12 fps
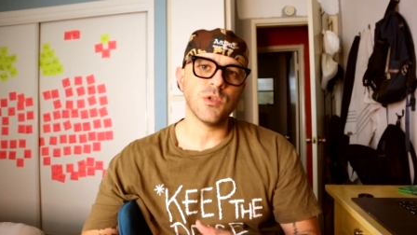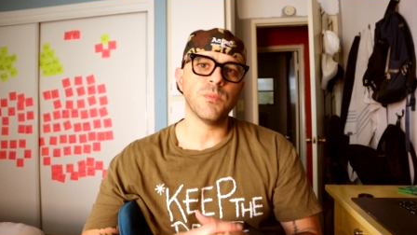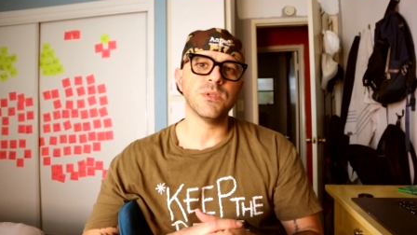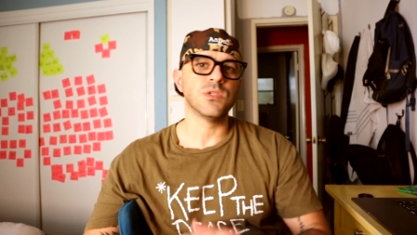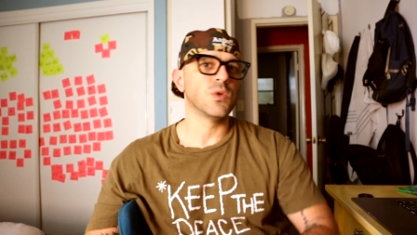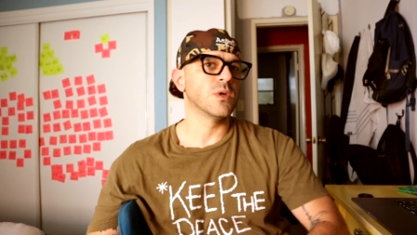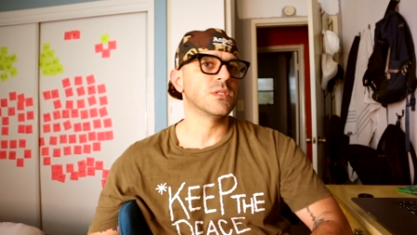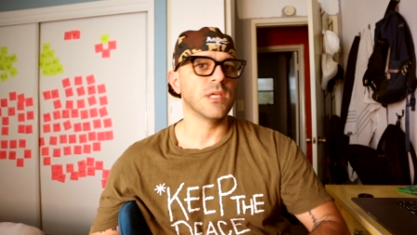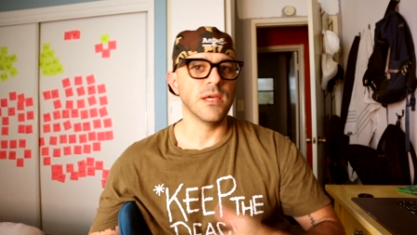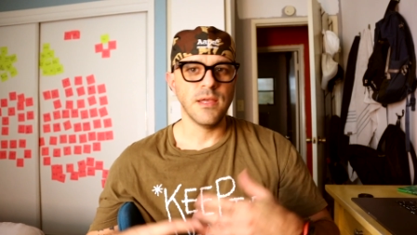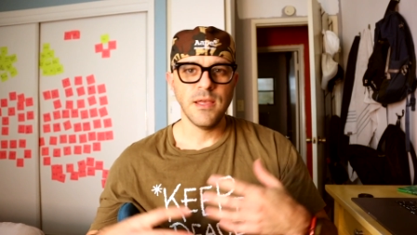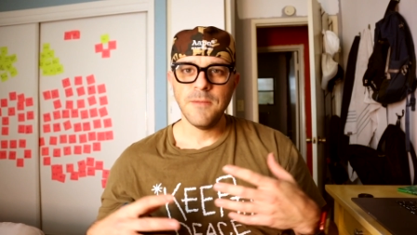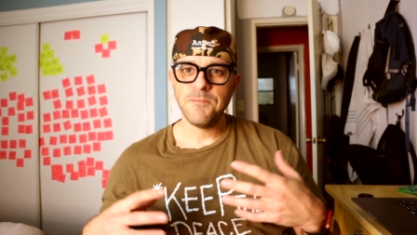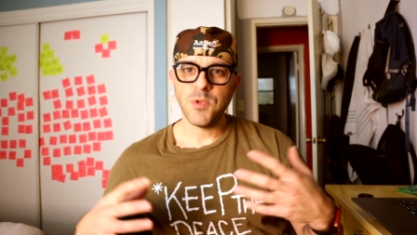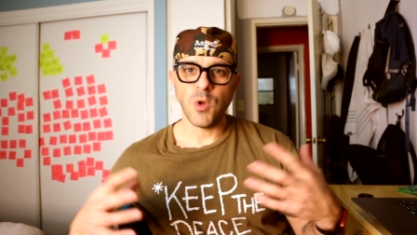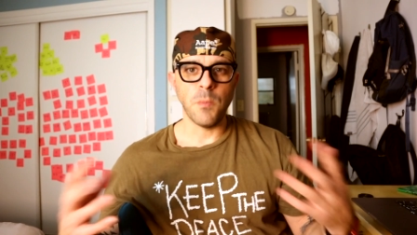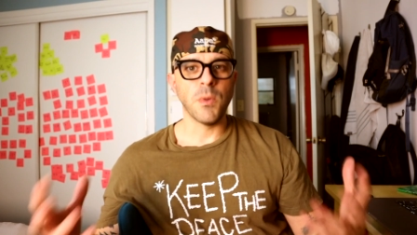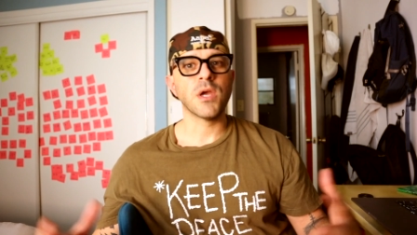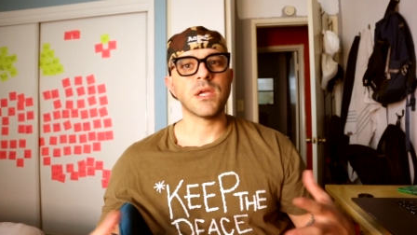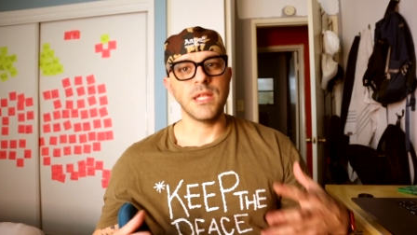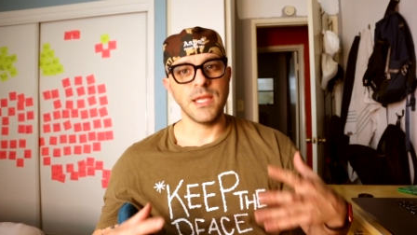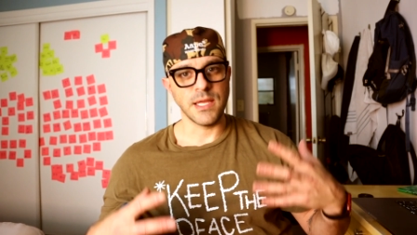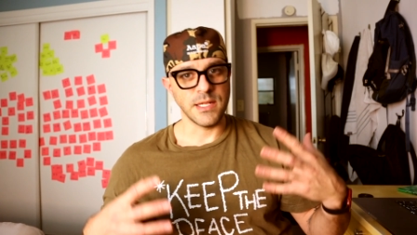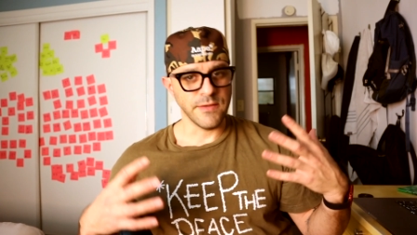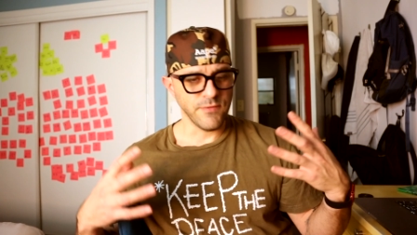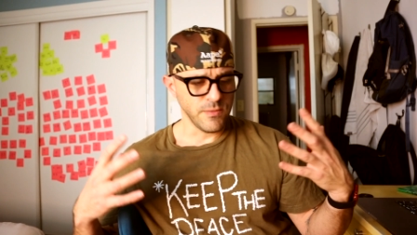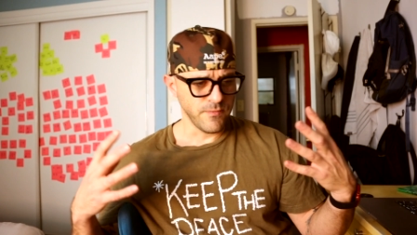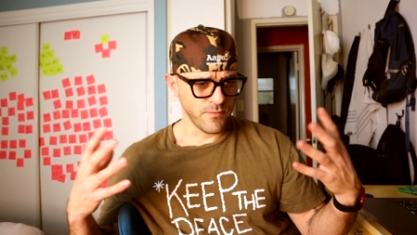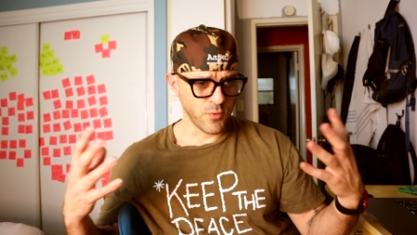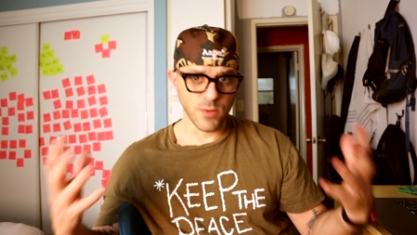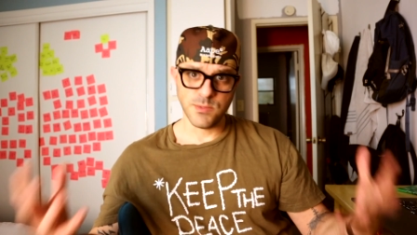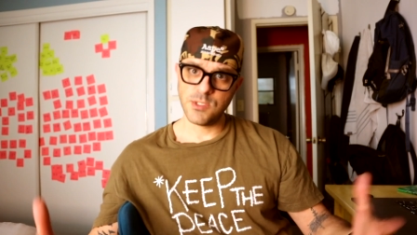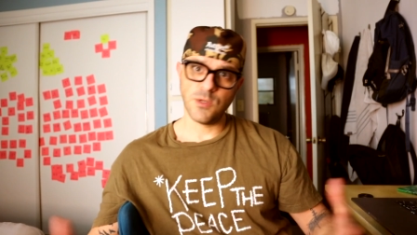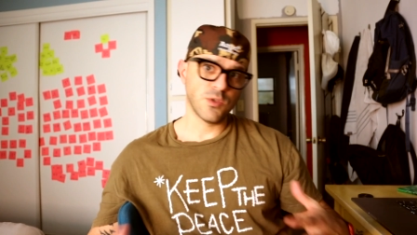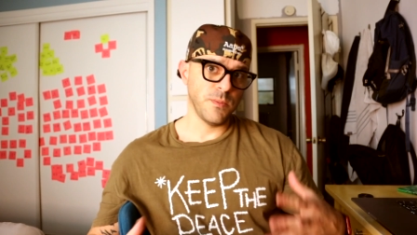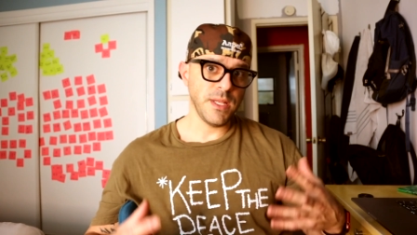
opens the door to, you know, marketing and different forms of social